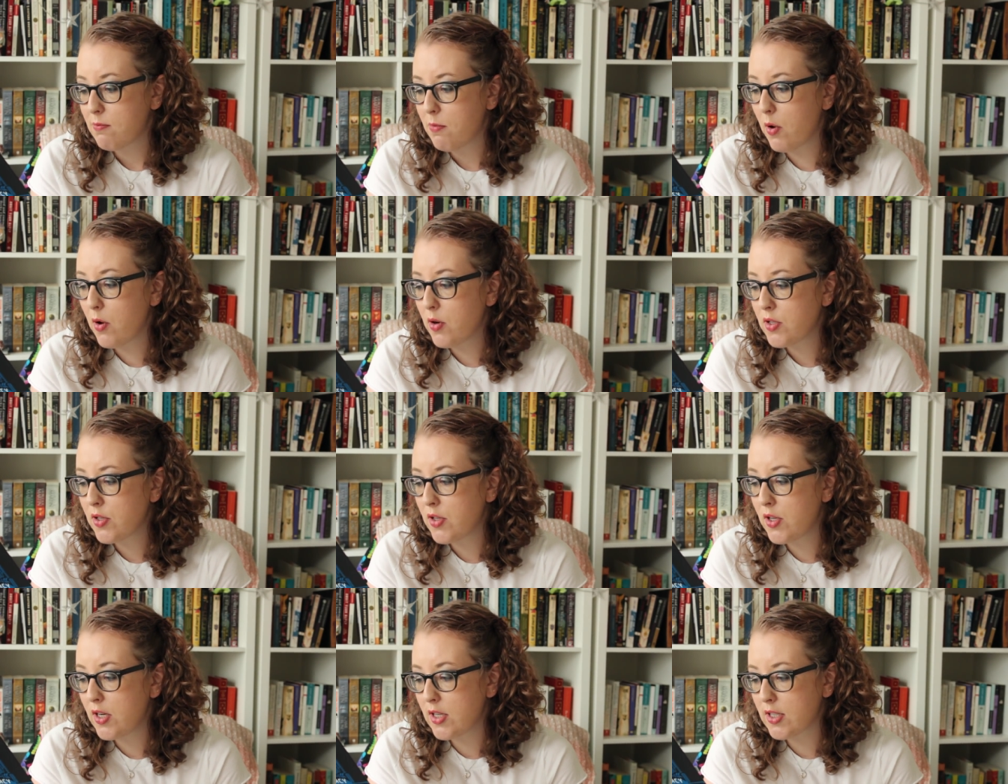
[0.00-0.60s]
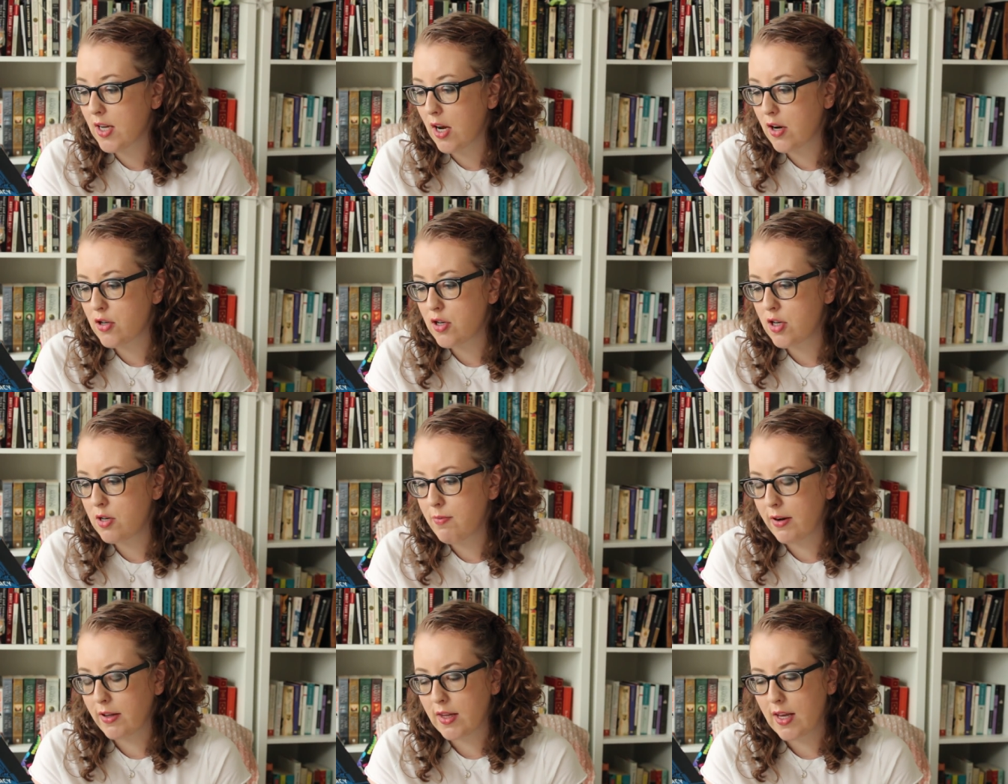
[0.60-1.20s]
Most of the
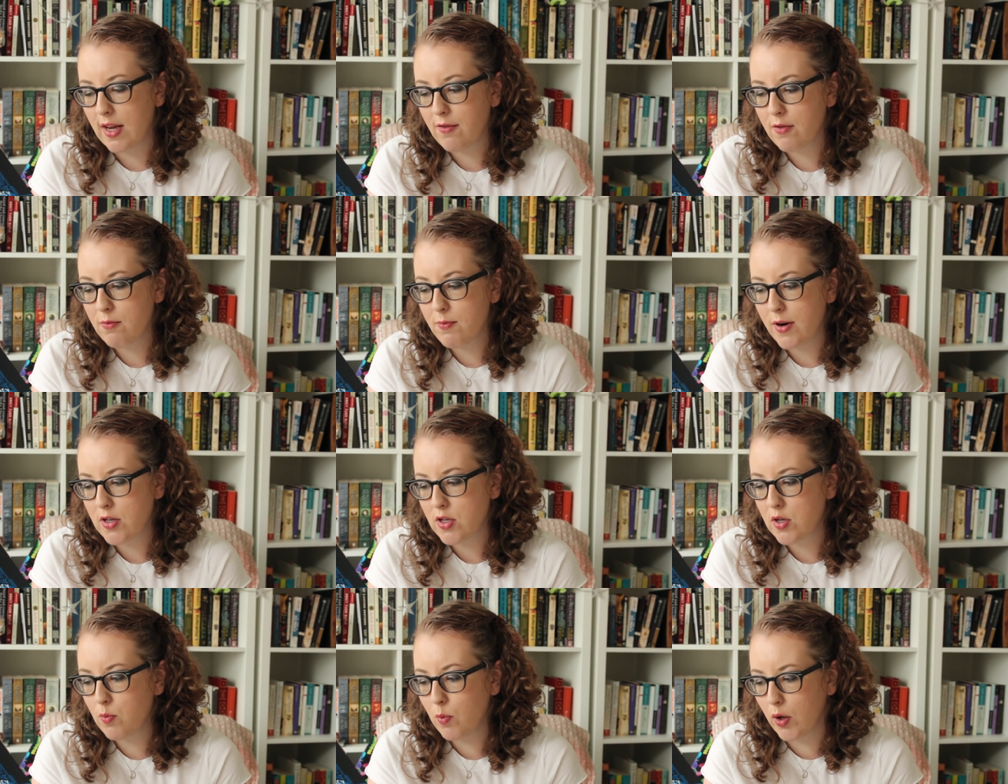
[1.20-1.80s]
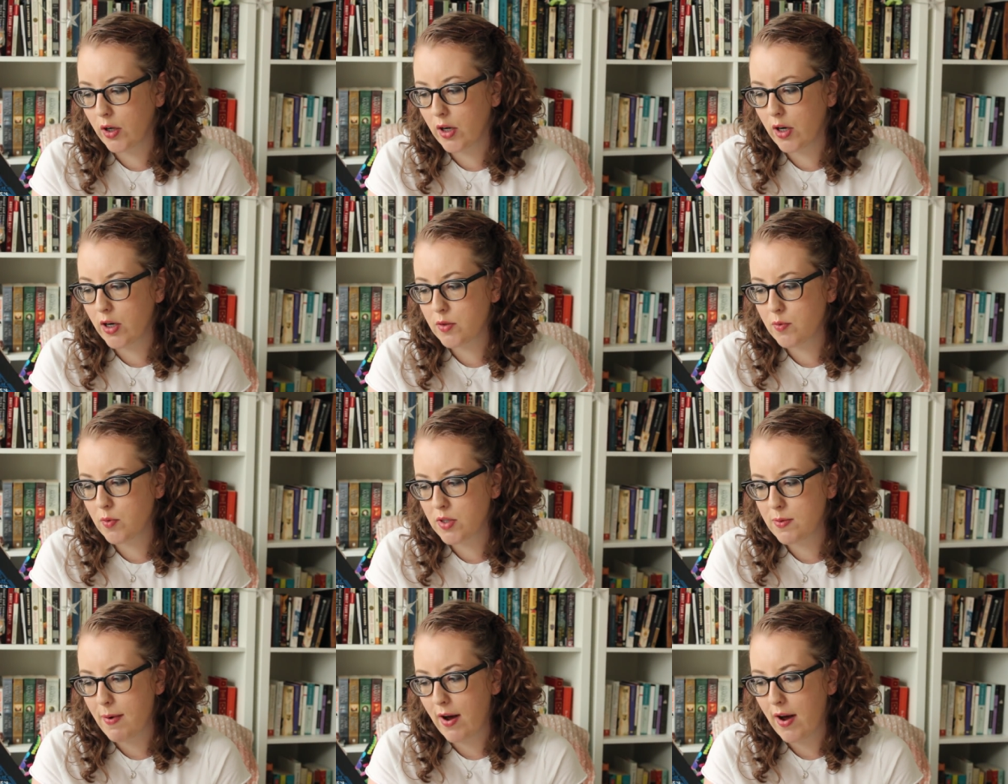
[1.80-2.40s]
discussion among the information workers
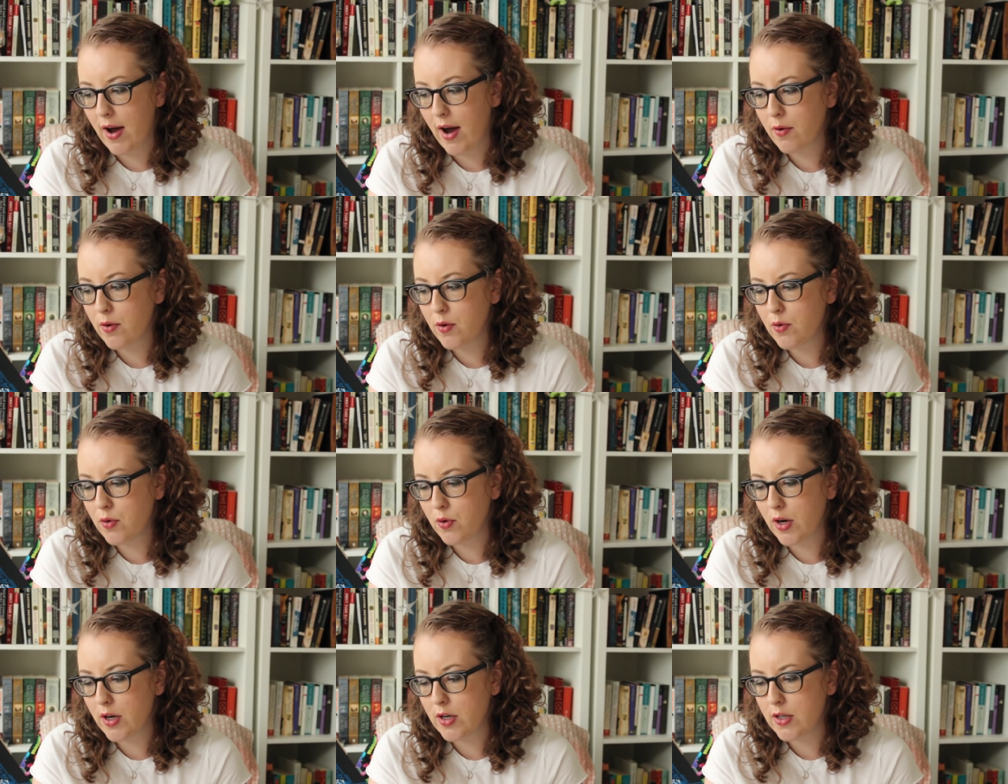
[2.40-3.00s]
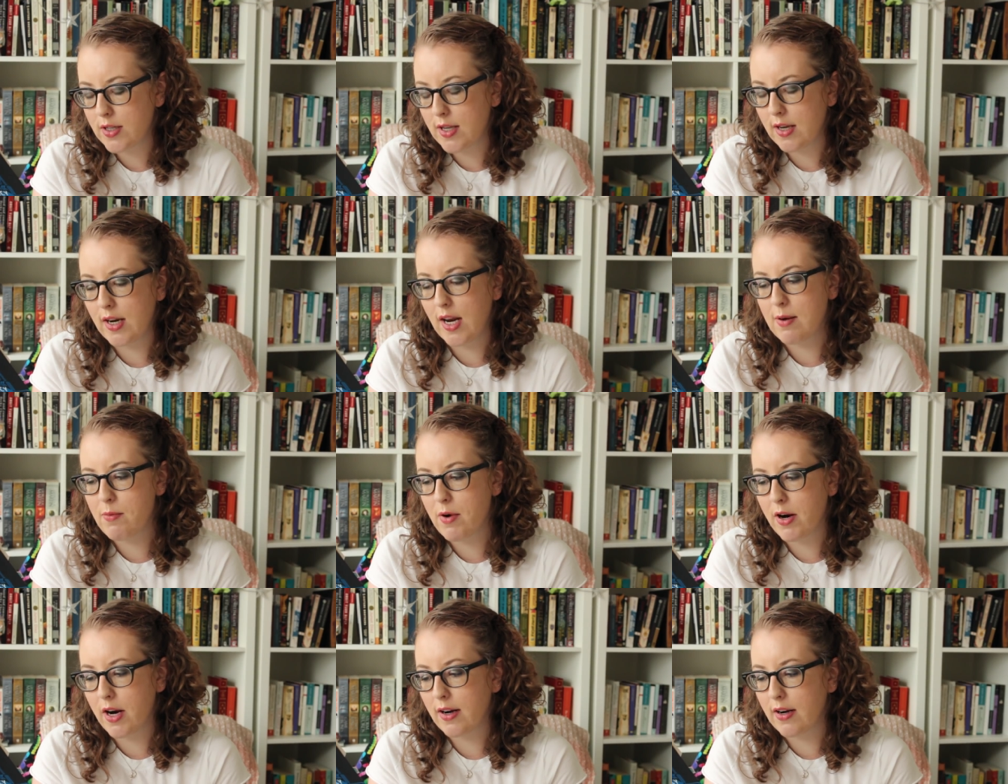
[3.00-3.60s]
was about how to increase the
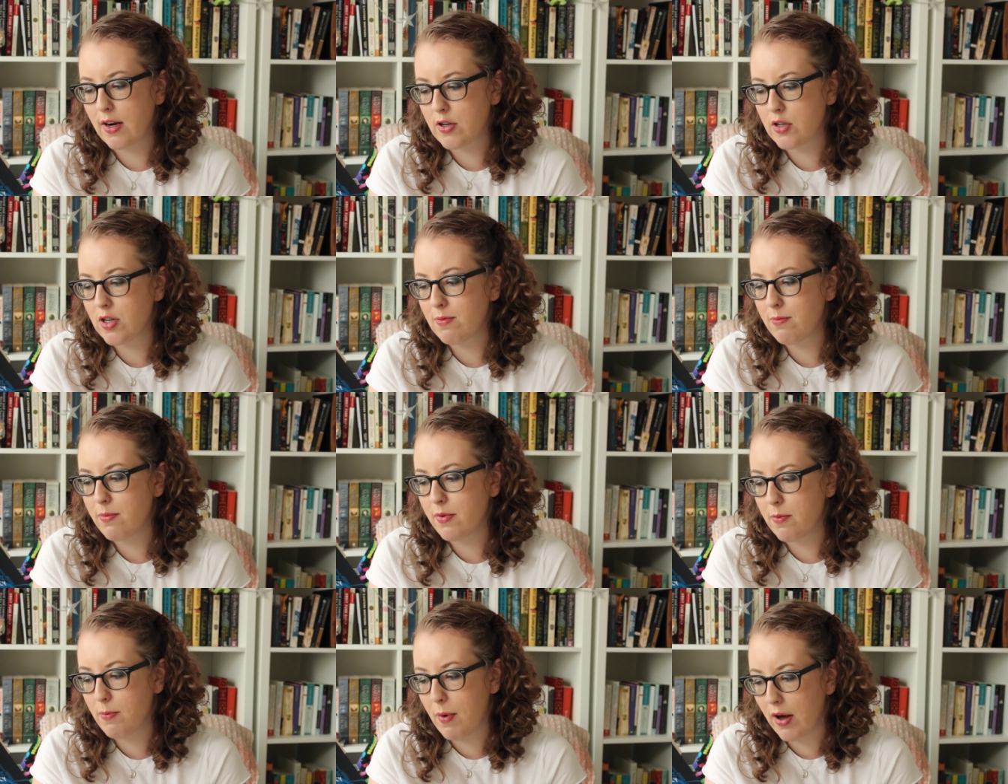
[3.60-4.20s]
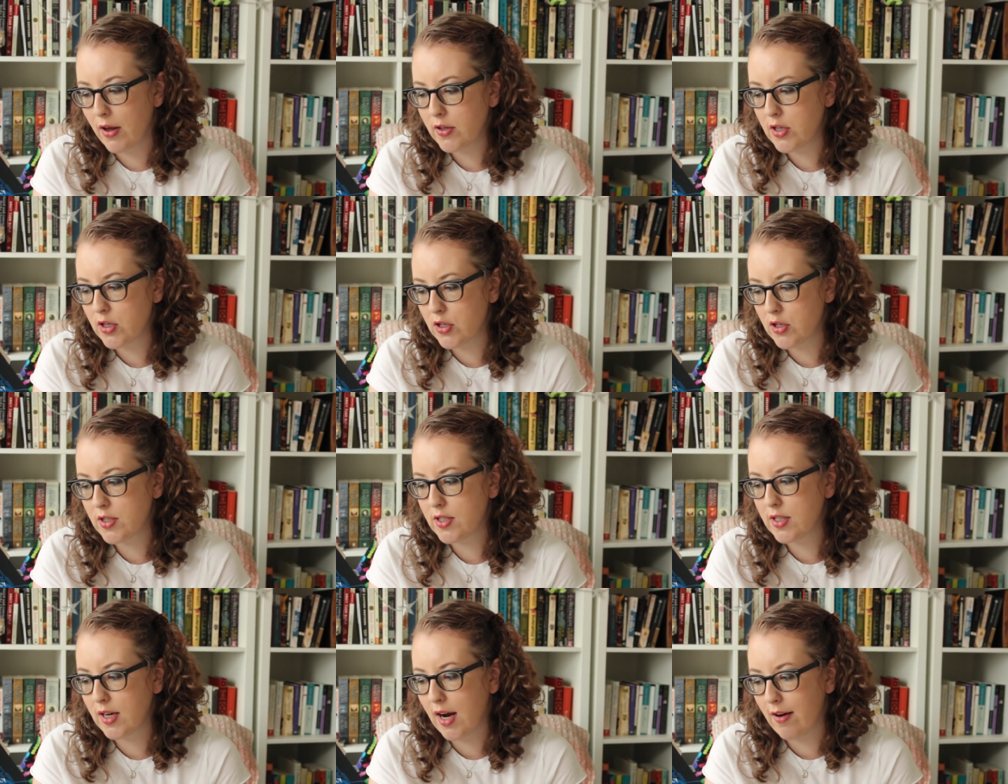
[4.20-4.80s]
name recognition of the
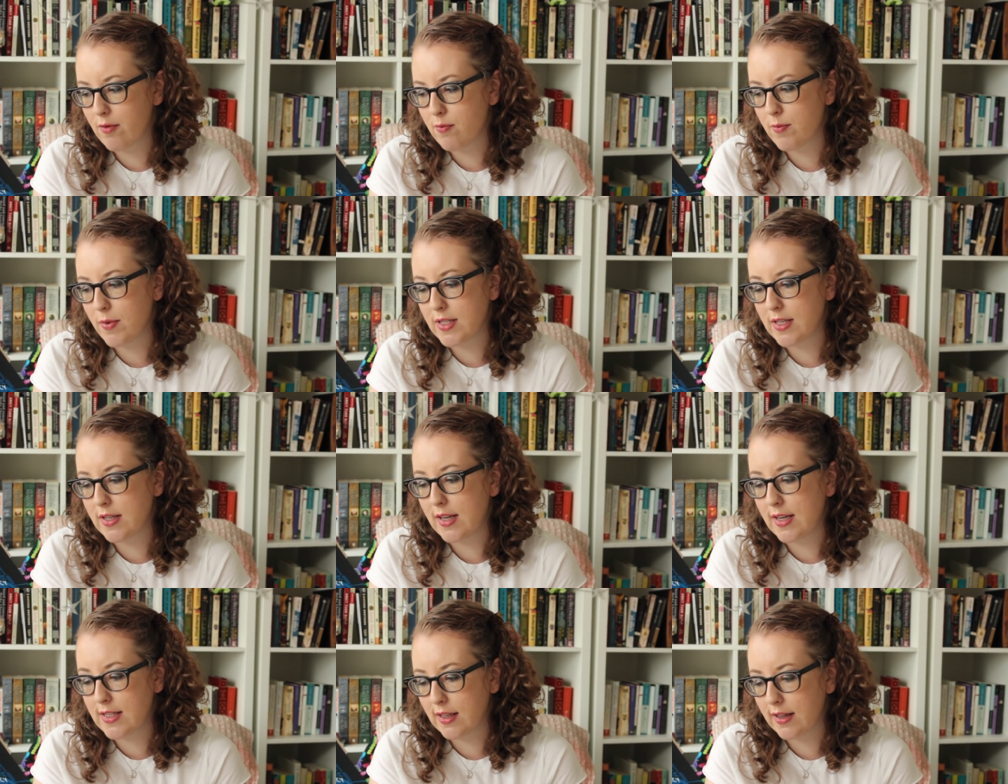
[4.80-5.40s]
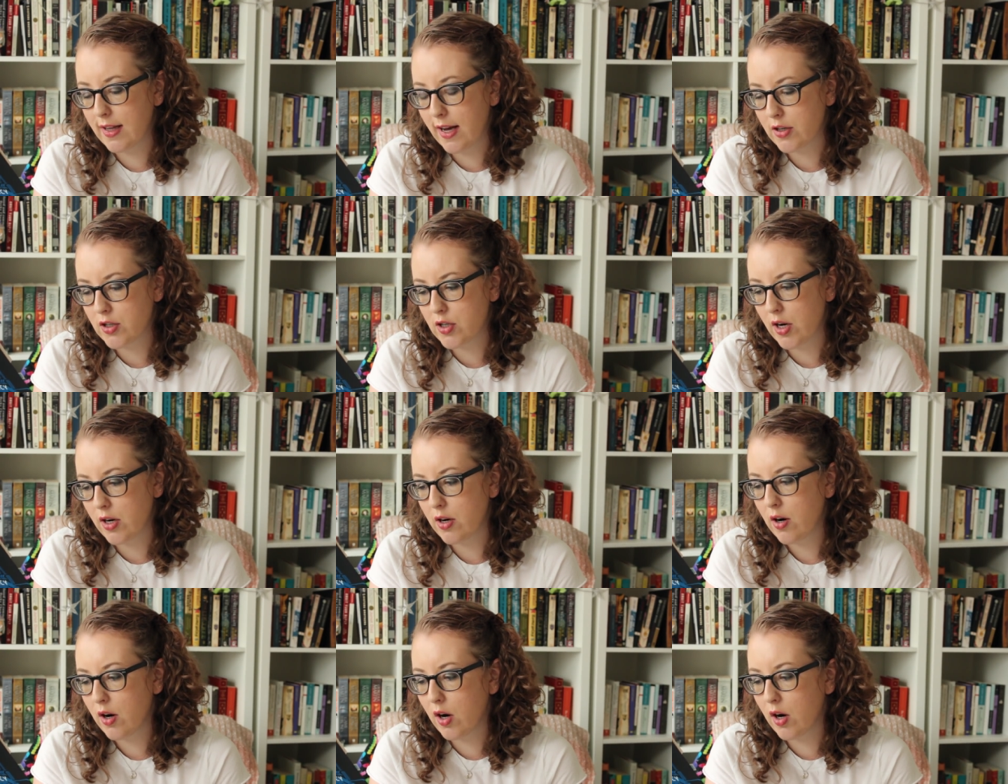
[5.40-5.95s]
politicians and governments in this election,